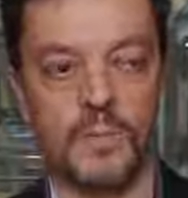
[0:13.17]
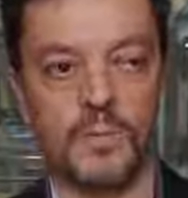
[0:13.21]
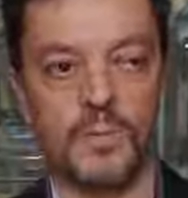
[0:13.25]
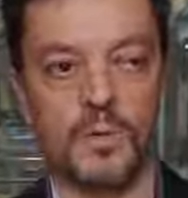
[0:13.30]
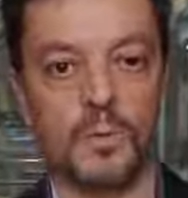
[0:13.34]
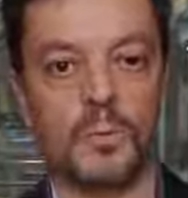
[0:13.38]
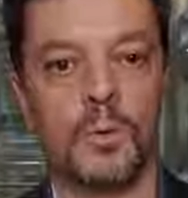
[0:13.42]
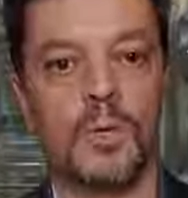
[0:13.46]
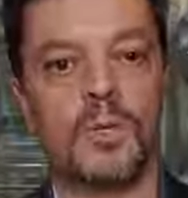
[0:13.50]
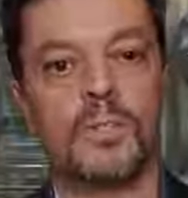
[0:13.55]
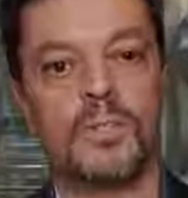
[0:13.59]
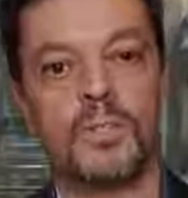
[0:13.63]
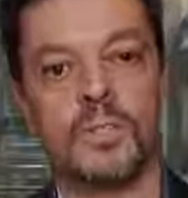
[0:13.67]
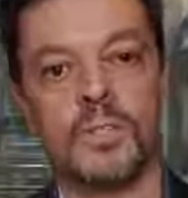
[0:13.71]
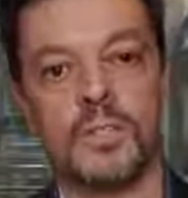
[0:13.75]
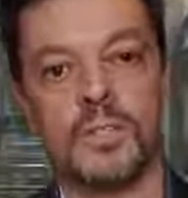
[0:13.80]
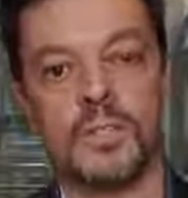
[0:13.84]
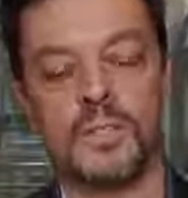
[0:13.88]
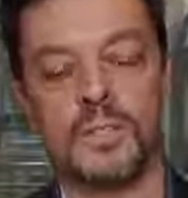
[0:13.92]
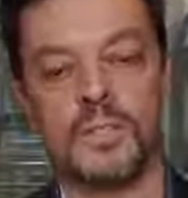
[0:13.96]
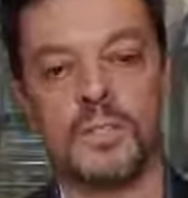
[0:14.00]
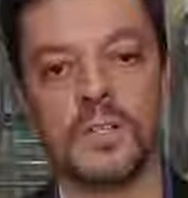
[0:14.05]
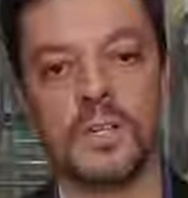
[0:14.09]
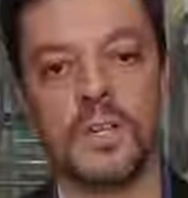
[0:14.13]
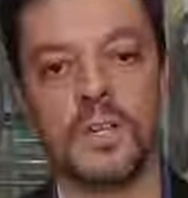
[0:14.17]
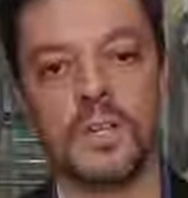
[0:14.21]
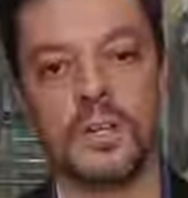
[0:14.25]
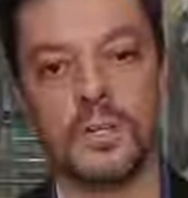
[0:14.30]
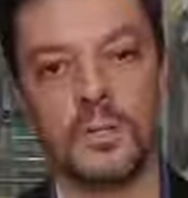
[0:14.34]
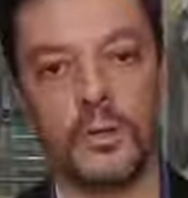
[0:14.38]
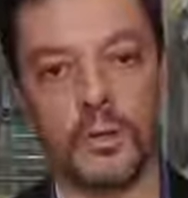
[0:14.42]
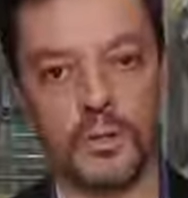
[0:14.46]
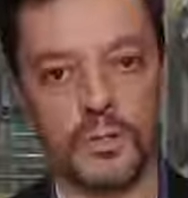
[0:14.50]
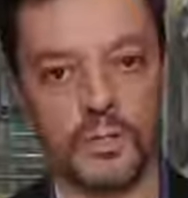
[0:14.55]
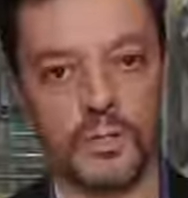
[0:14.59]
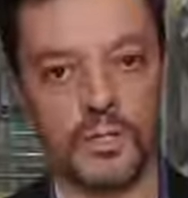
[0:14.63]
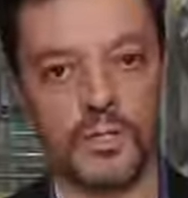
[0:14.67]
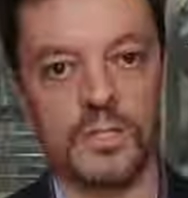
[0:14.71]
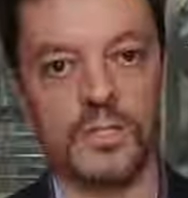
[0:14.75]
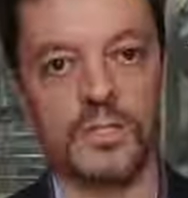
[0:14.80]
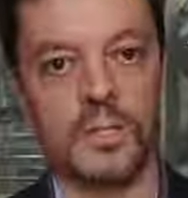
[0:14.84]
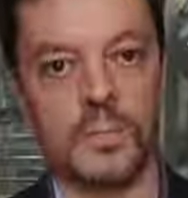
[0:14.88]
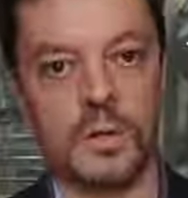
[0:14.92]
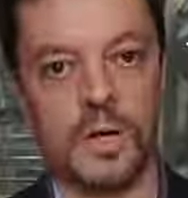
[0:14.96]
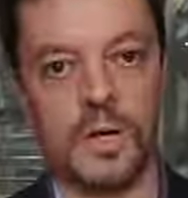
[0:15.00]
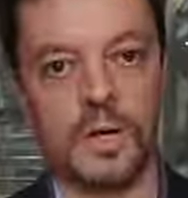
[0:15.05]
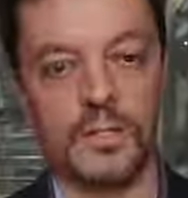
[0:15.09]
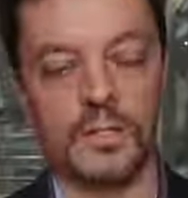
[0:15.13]
the question is not just
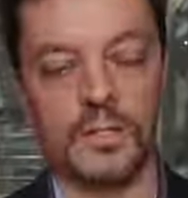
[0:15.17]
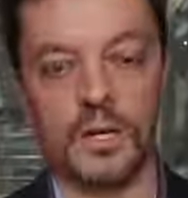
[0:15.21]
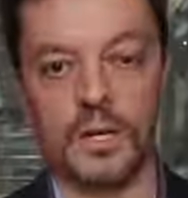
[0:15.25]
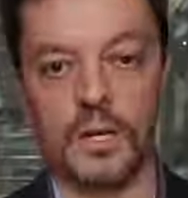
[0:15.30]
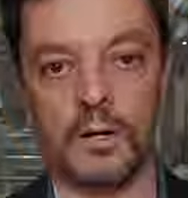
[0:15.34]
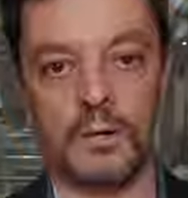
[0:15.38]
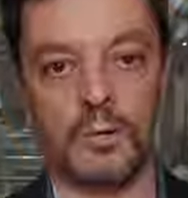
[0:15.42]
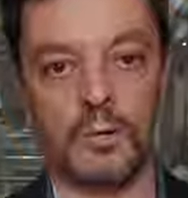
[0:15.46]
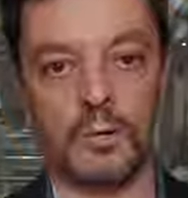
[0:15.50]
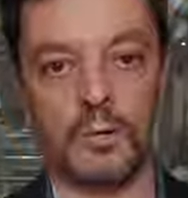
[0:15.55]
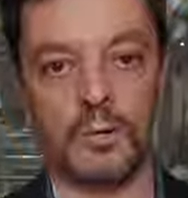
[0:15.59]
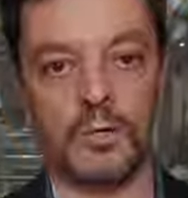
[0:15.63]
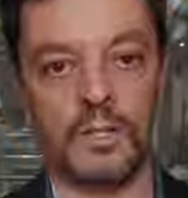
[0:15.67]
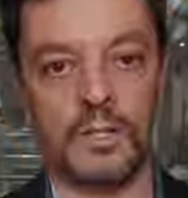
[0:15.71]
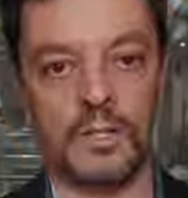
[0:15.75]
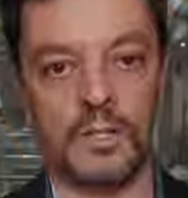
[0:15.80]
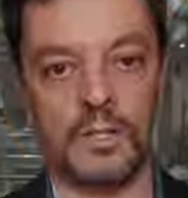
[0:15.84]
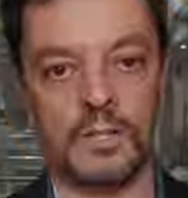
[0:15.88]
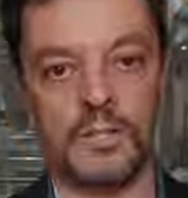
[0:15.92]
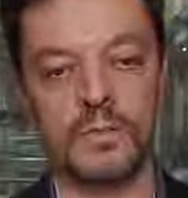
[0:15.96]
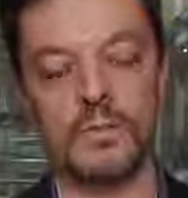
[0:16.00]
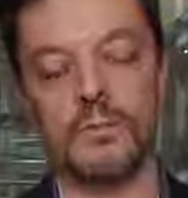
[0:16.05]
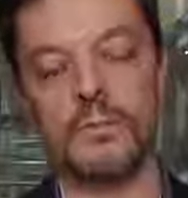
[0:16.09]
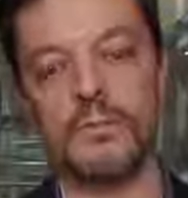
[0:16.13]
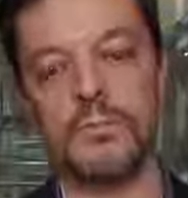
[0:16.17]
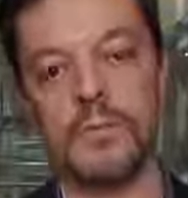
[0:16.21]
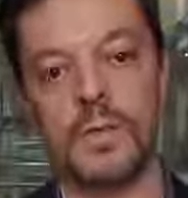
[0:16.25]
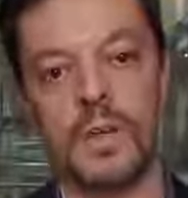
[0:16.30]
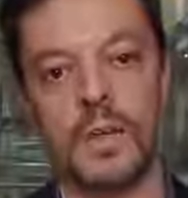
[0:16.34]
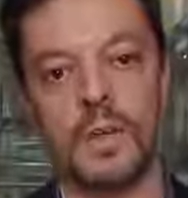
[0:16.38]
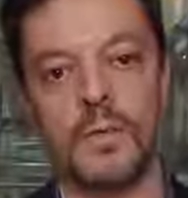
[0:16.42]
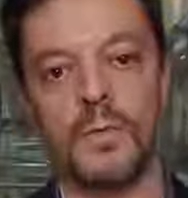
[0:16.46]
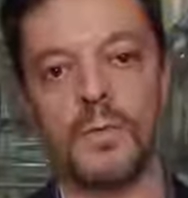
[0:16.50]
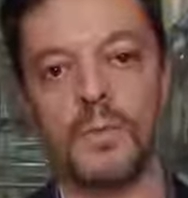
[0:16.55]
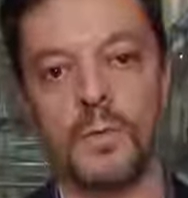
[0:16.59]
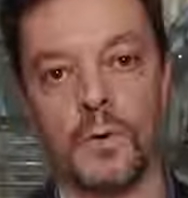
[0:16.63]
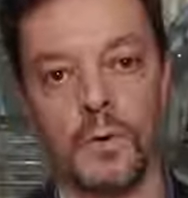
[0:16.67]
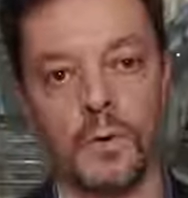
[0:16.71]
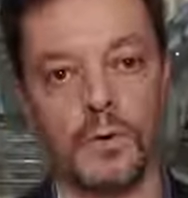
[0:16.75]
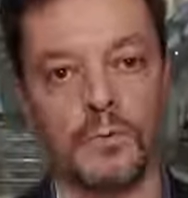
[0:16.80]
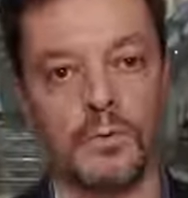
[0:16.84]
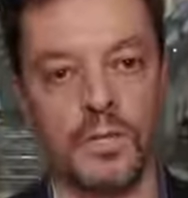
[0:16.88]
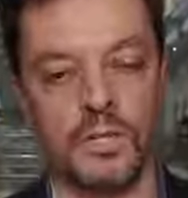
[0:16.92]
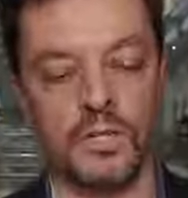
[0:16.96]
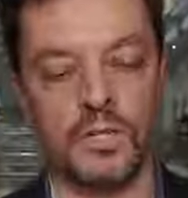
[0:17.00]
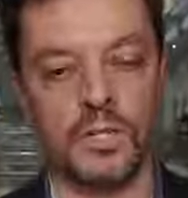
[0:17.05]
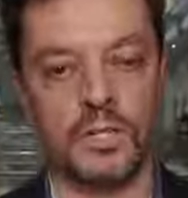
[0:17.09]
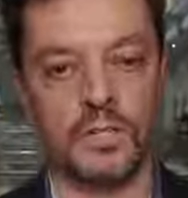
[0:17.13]
about how all these really
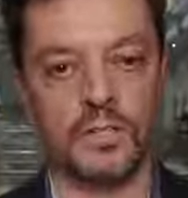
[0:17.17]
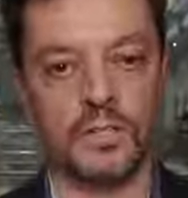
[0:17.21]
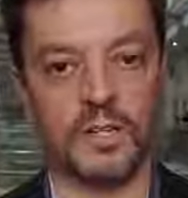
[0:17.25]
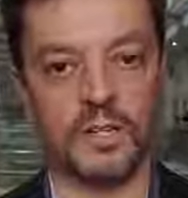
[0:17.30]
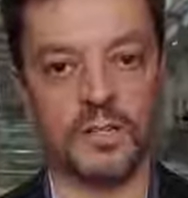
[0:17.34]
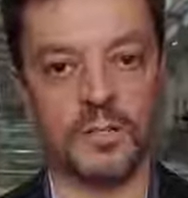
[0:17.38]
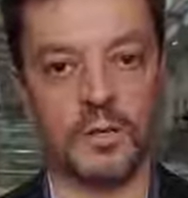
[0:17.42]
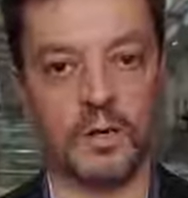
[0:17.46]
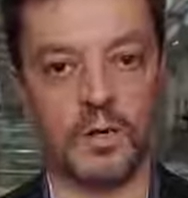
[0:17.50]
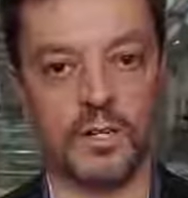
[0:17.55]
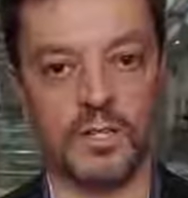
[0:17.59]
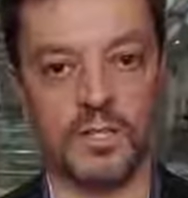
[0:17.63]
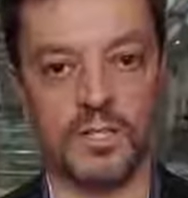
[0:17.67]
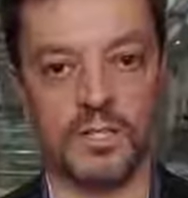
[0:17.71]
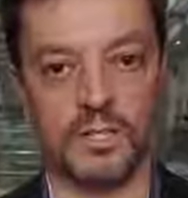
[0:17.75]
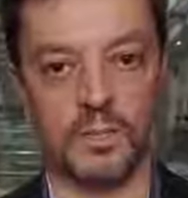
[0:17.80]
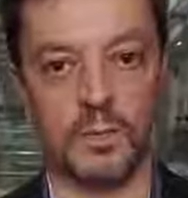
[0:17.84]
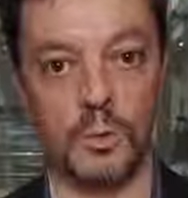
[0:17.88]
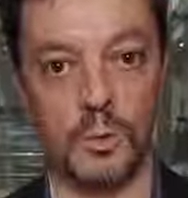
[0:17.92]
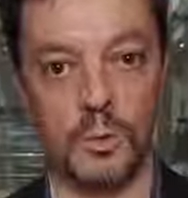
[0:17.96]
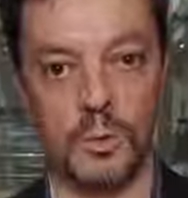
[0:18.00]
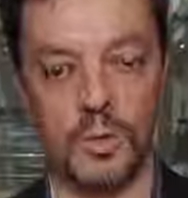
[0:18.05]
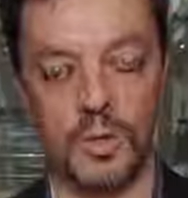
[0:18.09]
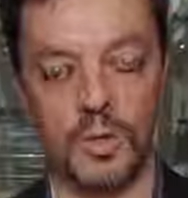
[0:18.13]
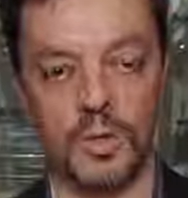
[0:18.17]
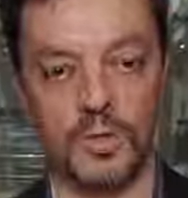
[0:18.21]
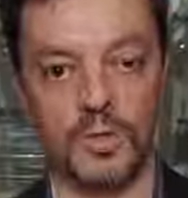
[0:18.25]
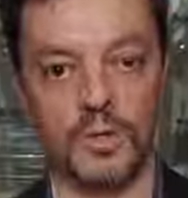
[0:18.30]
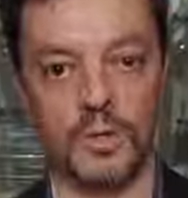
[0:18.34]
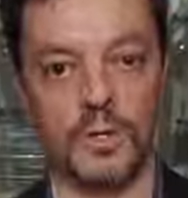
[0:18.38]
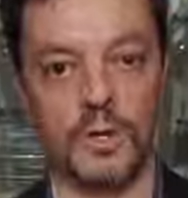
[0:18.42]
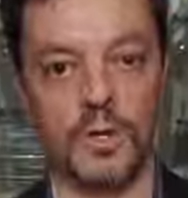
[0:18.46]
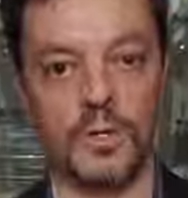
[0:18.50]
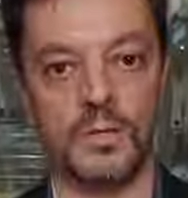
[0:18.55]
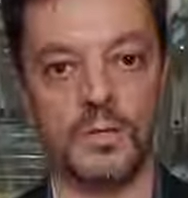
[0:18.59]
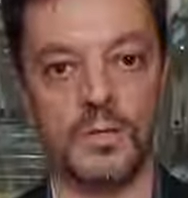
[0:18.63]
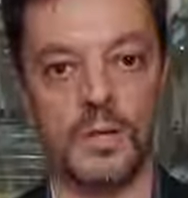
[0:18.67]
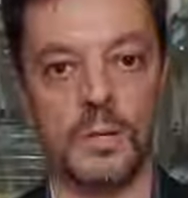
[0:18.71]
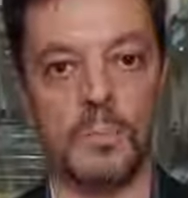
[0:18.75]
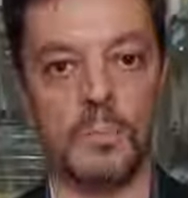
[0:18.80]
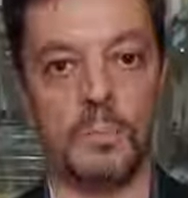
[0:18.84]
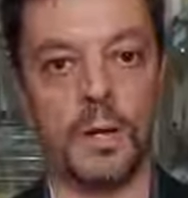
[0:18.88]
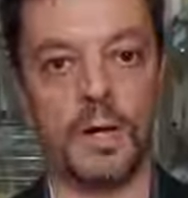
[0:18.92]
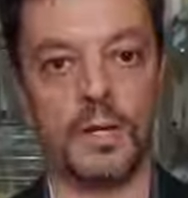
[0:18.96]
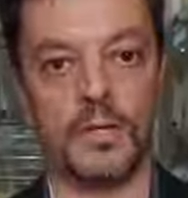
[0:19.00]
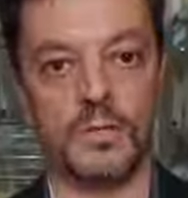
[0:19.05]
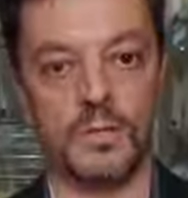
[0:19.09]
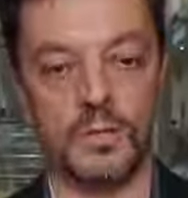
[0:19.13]
far-reaching technologies and new things are going to
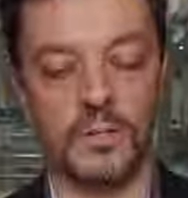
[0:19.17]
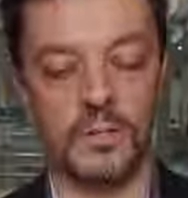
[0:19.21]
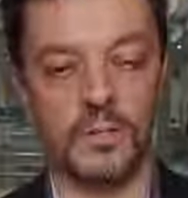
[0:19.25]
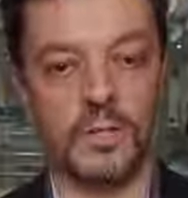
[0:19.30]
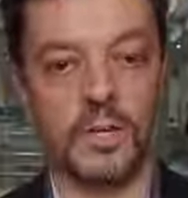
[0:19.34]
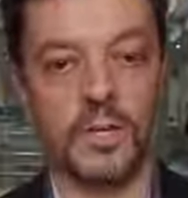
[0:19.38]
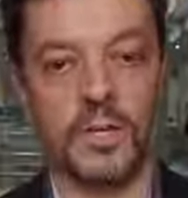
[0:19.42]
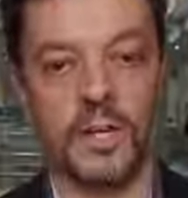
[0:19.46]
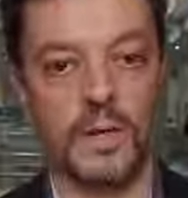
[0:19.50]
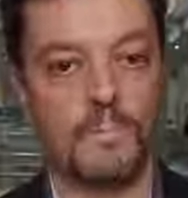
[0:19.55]
impact on